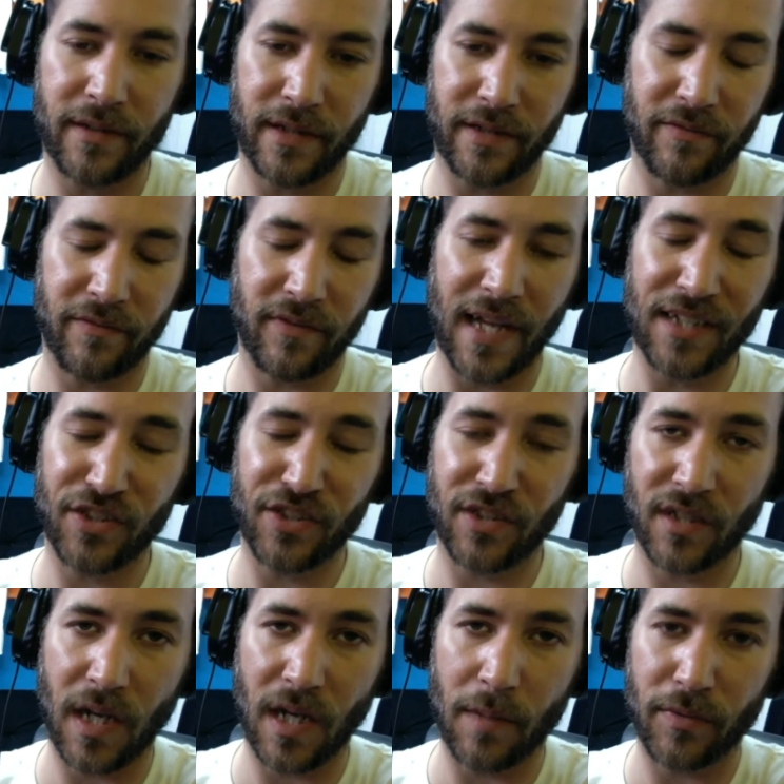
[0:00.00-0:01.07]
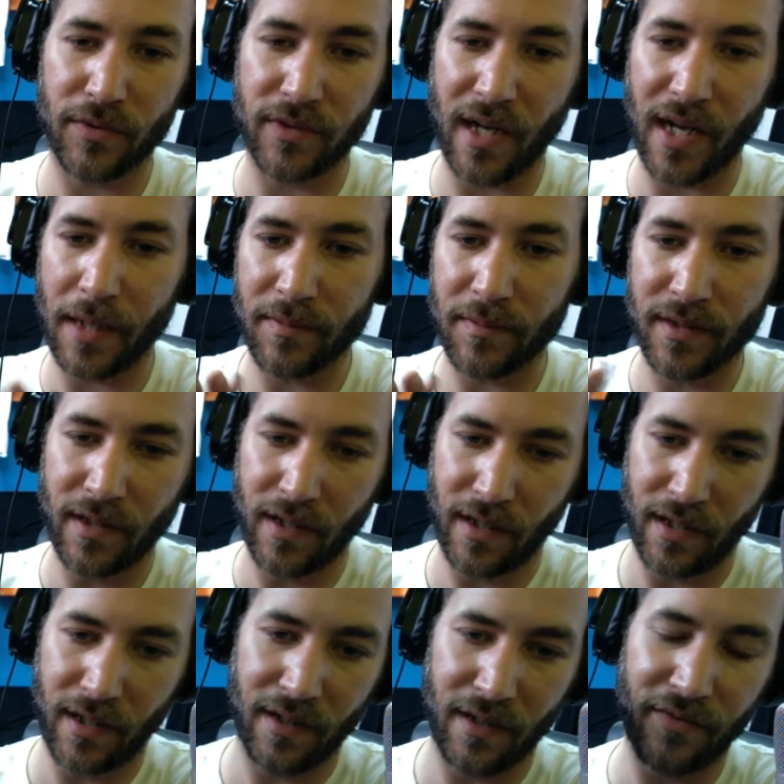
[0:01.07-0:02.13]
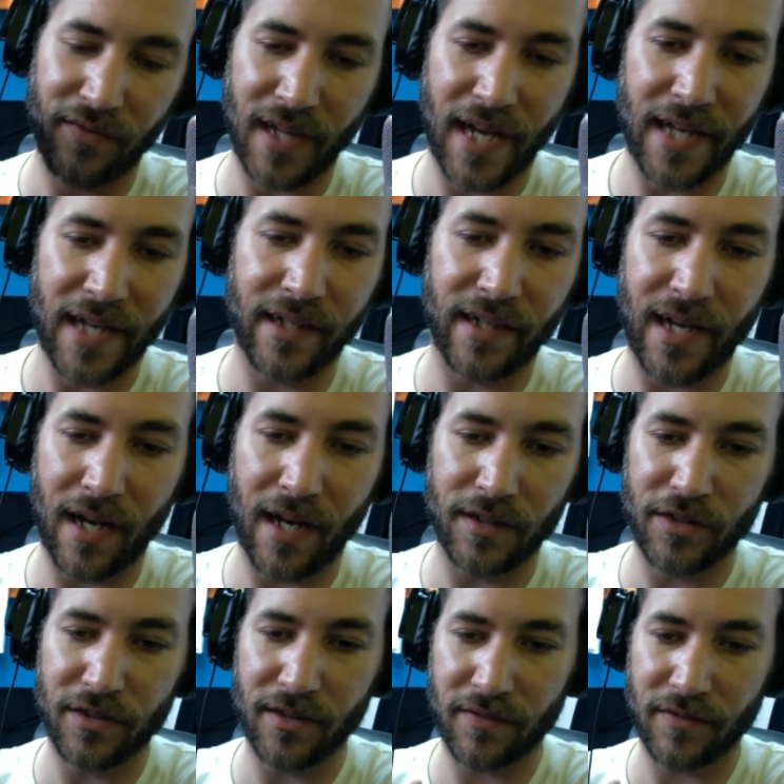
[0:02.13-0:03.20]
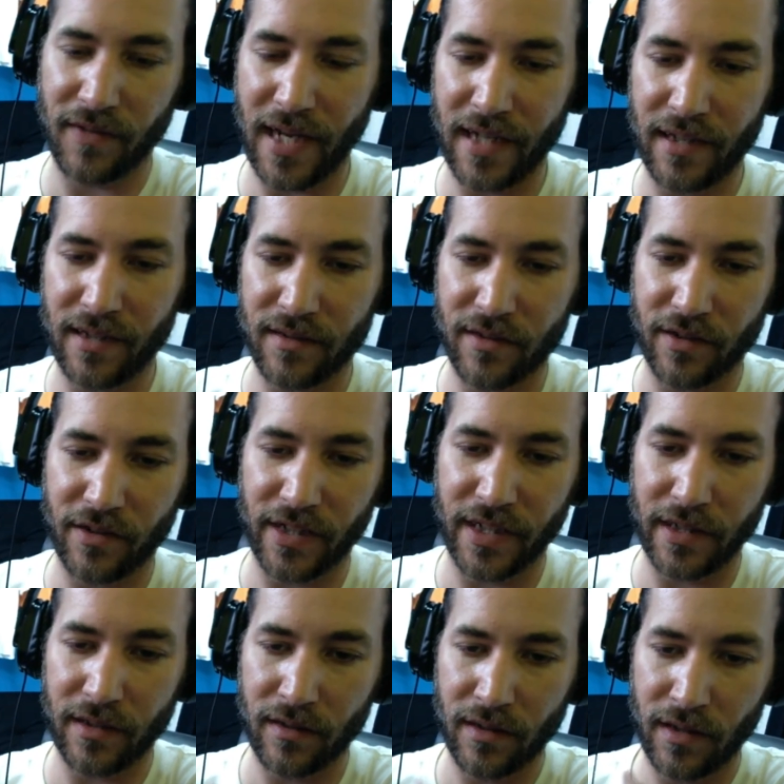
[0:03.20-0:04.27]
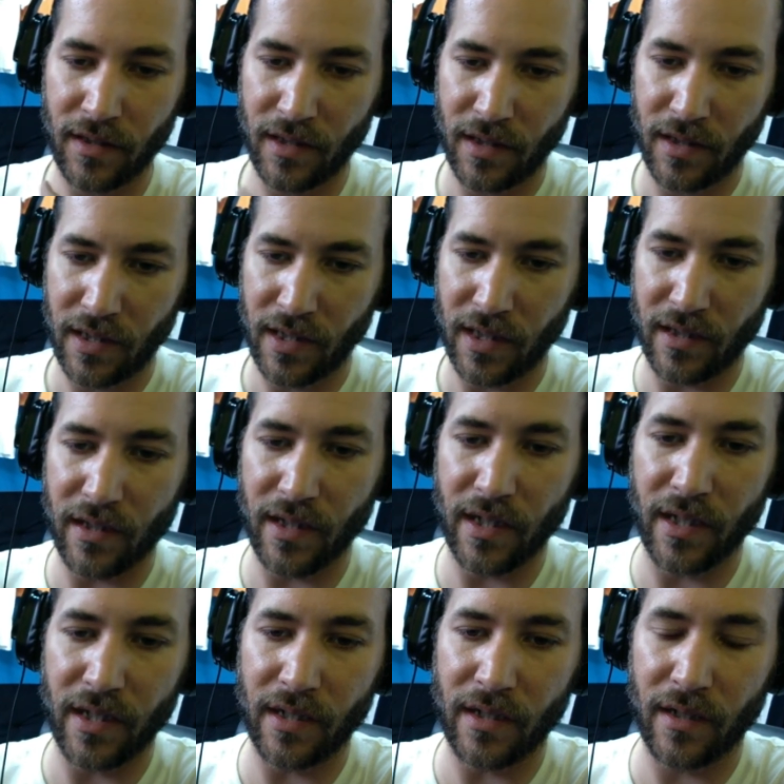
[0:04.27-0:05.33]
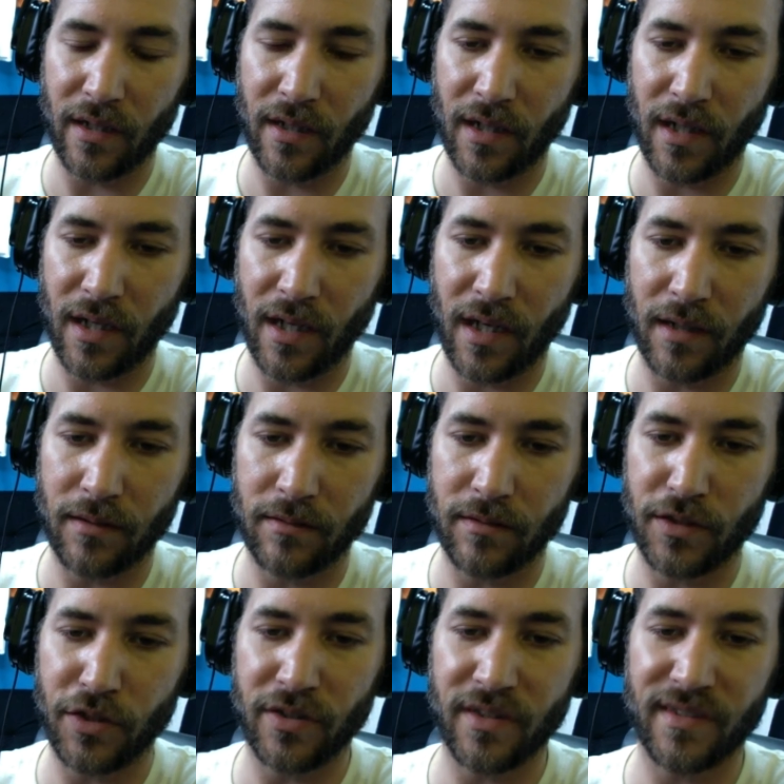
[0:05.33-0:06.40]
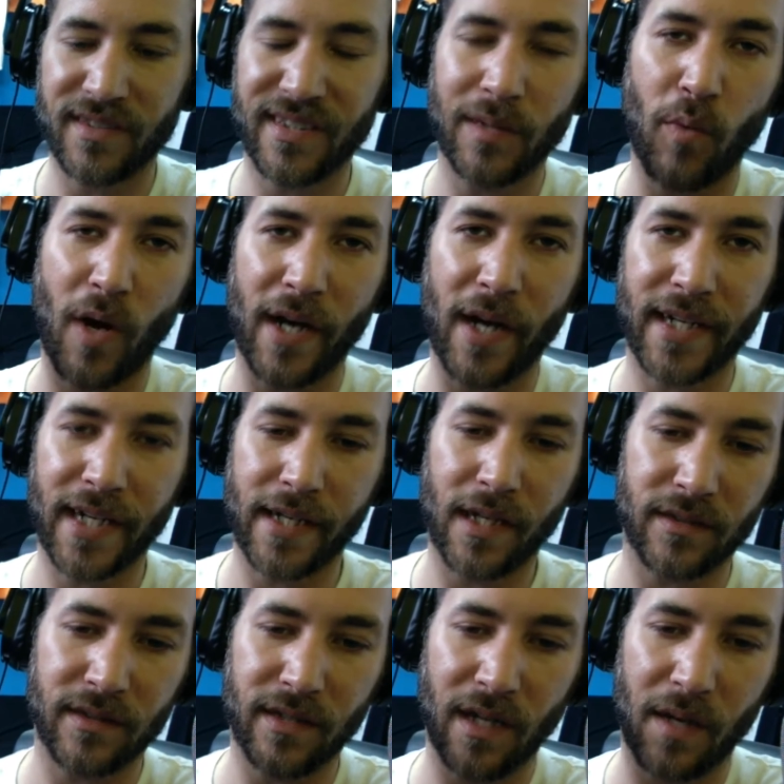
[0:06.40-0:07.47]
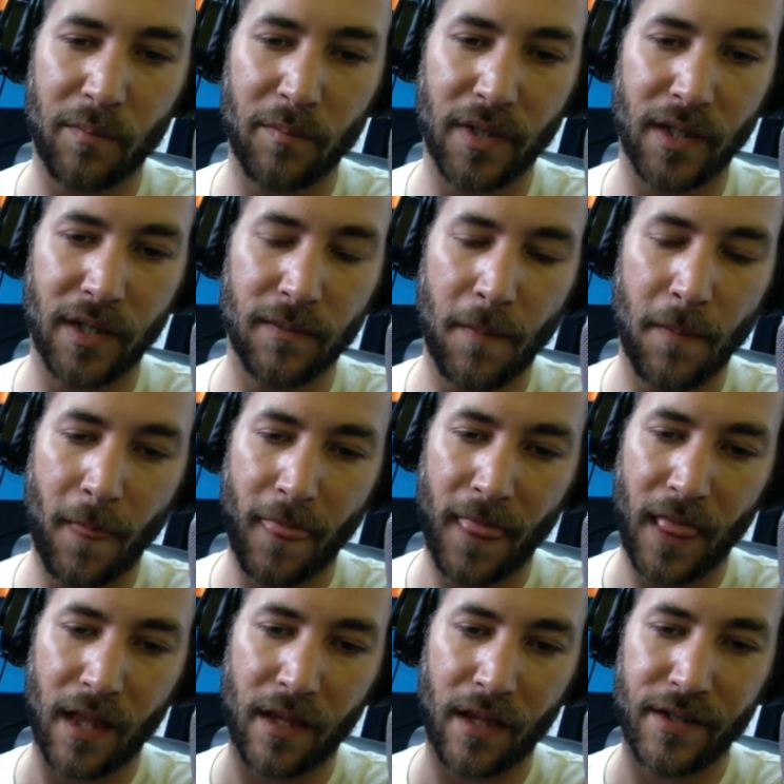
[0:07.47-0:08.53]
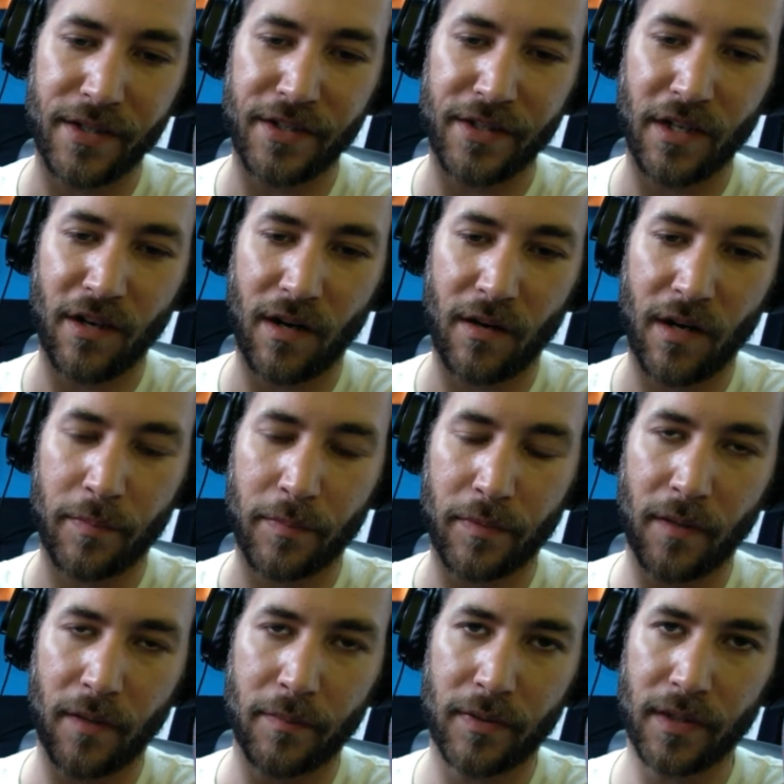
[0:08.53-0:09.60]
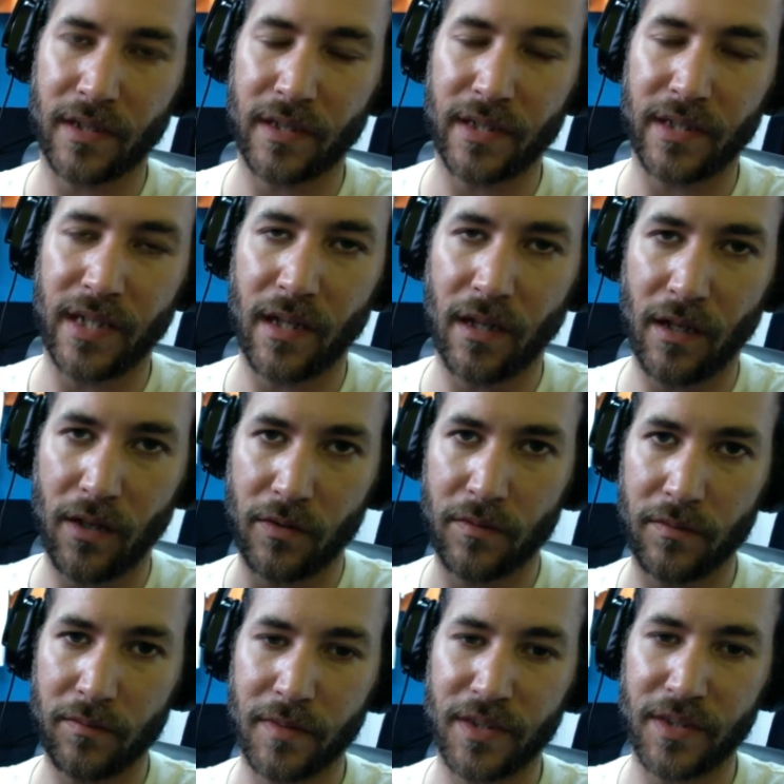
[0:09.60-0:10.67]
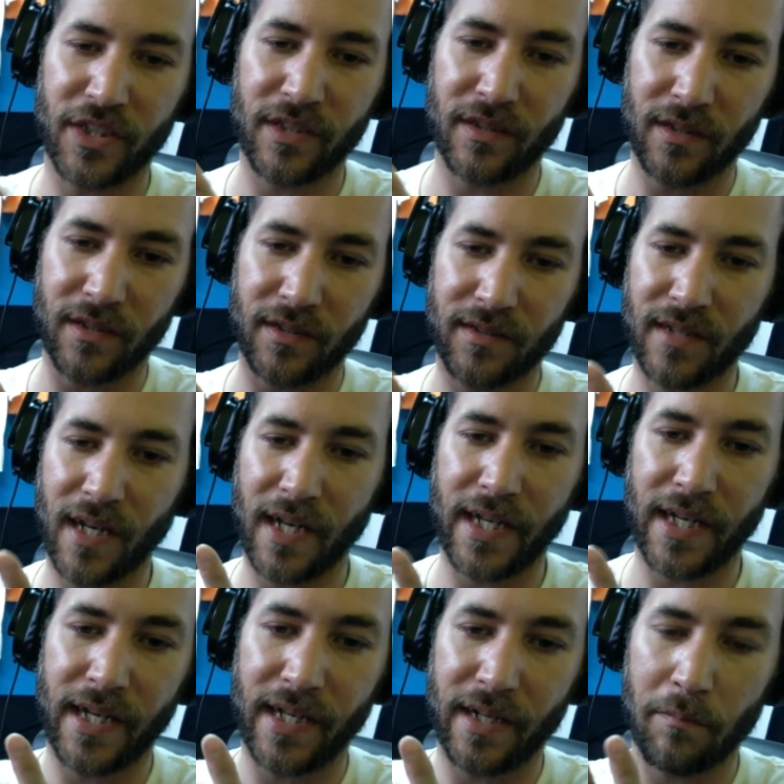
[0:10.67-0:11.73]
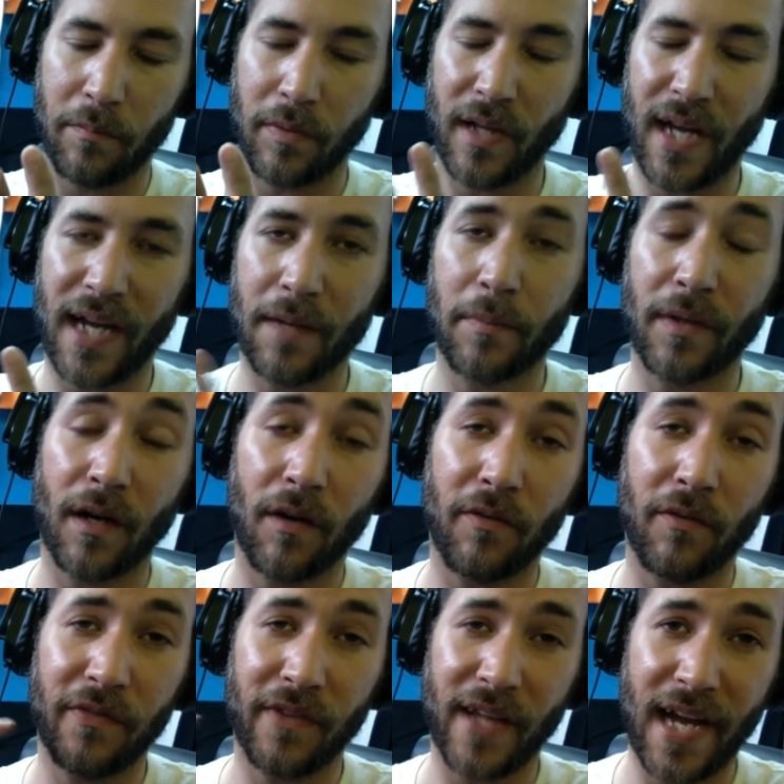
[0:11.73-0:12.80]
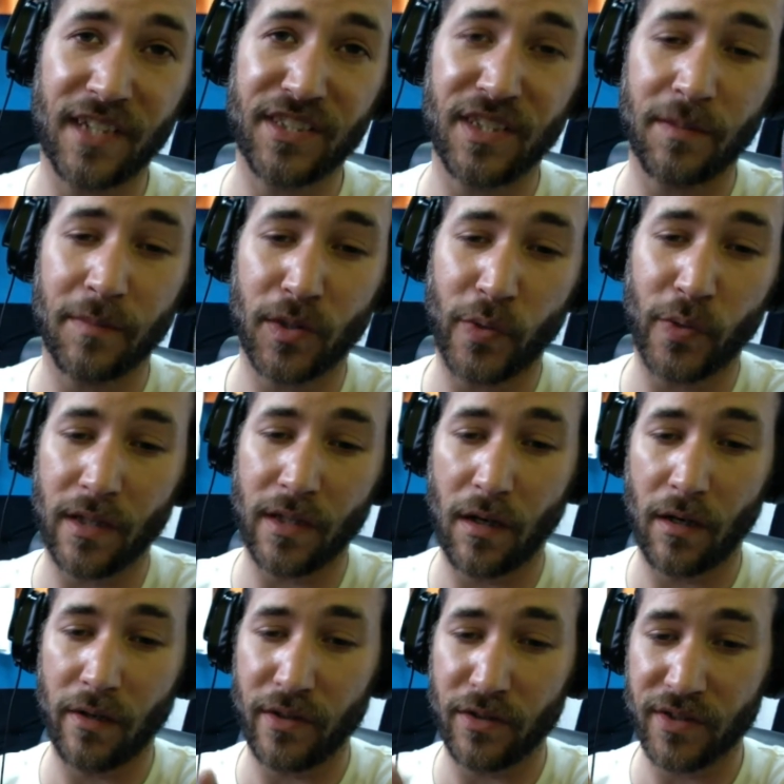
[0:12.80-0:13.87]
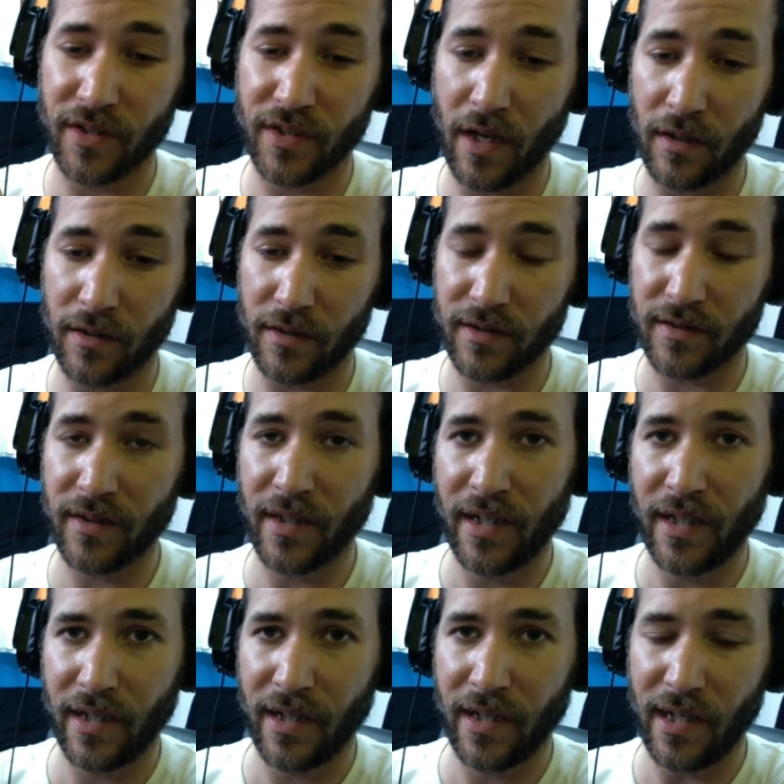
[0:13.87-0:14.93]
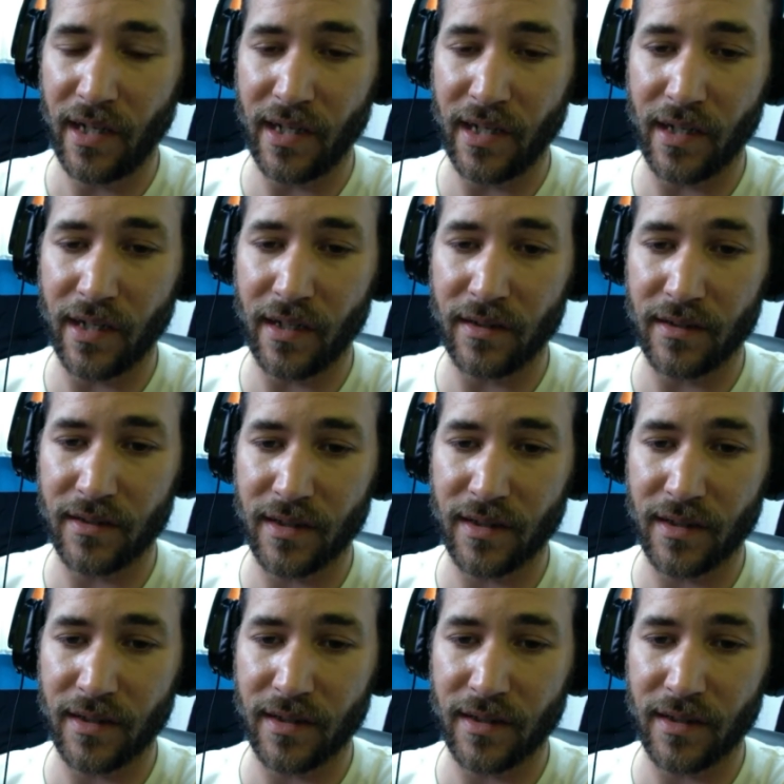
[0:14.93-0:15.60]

and flash it a couple times, flatten it out, use a flattening screen, and then uh, do the CMYK on top. But uh, you know, I'll, I'll print the yellow, magenta, cyan, and black, but I'll flash in between all those colors, and